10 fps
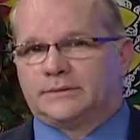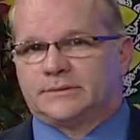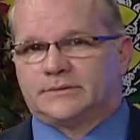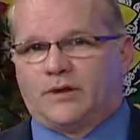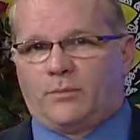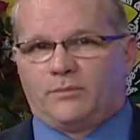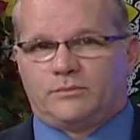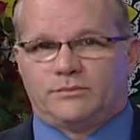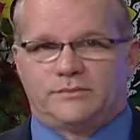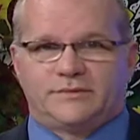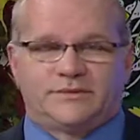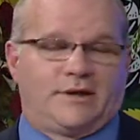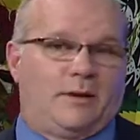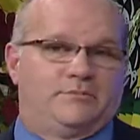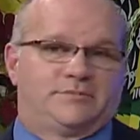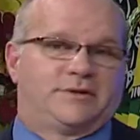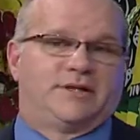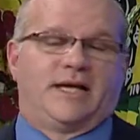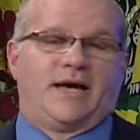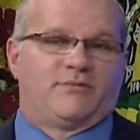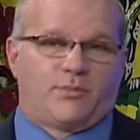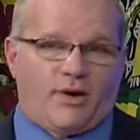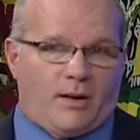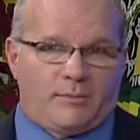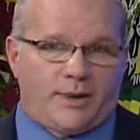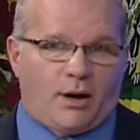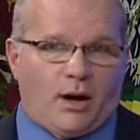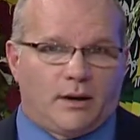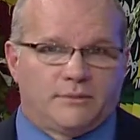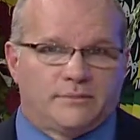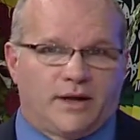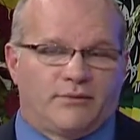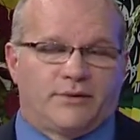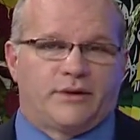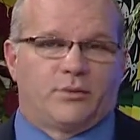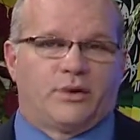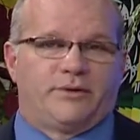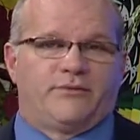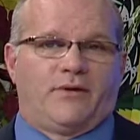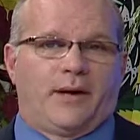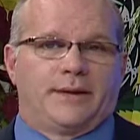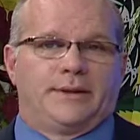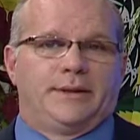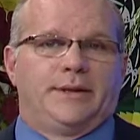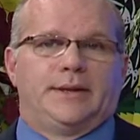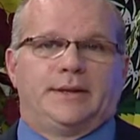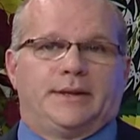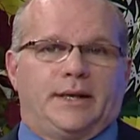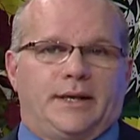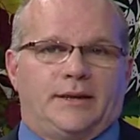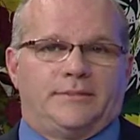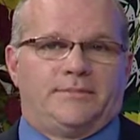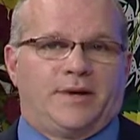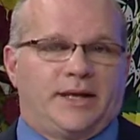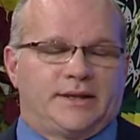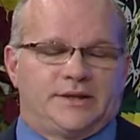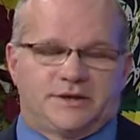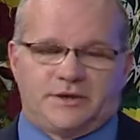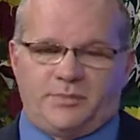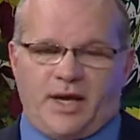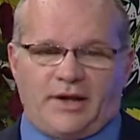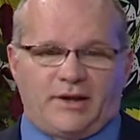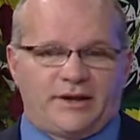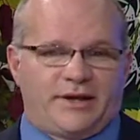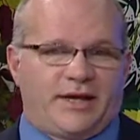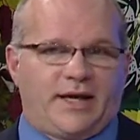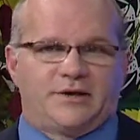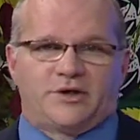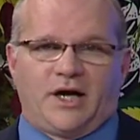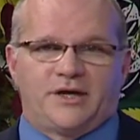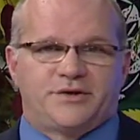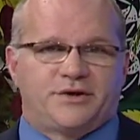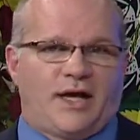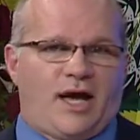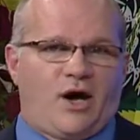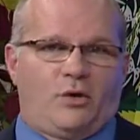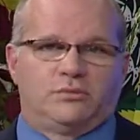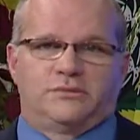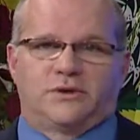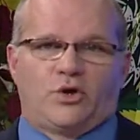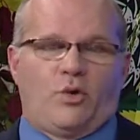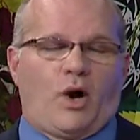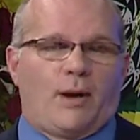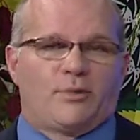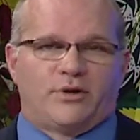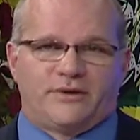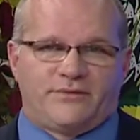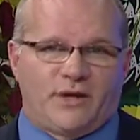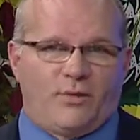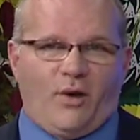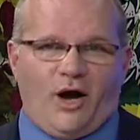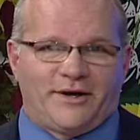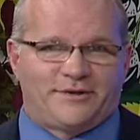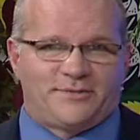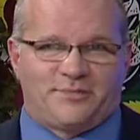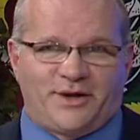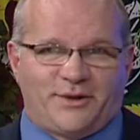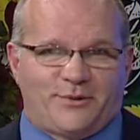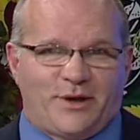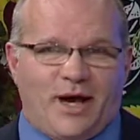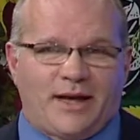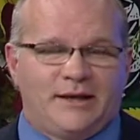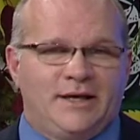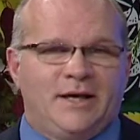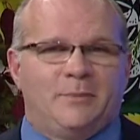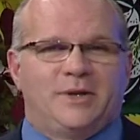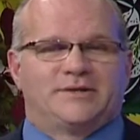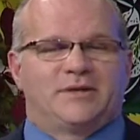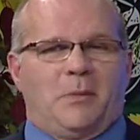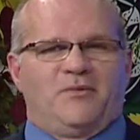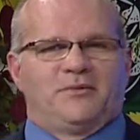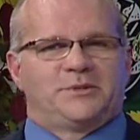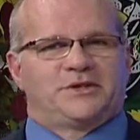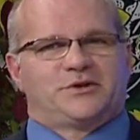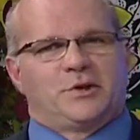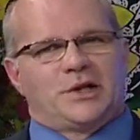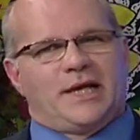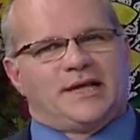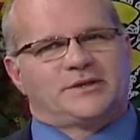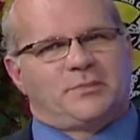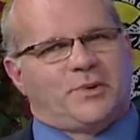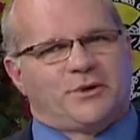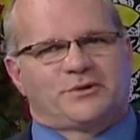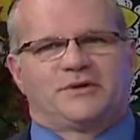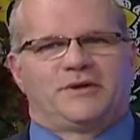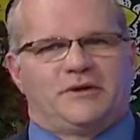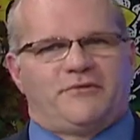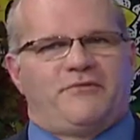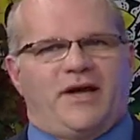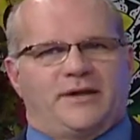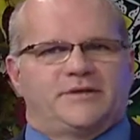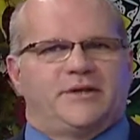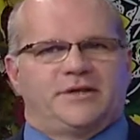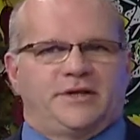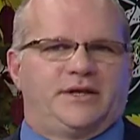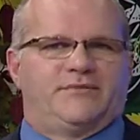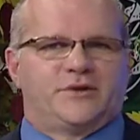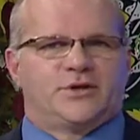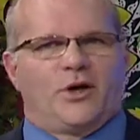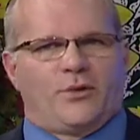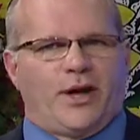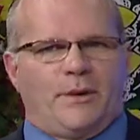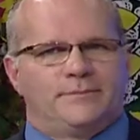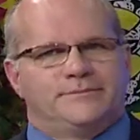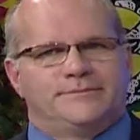Some didn't have a problem at all. Everything went fine. But it just depended on the head judge and how cooperative they wanted to be or not. But some of them just took it as a personal offense that you even showed up.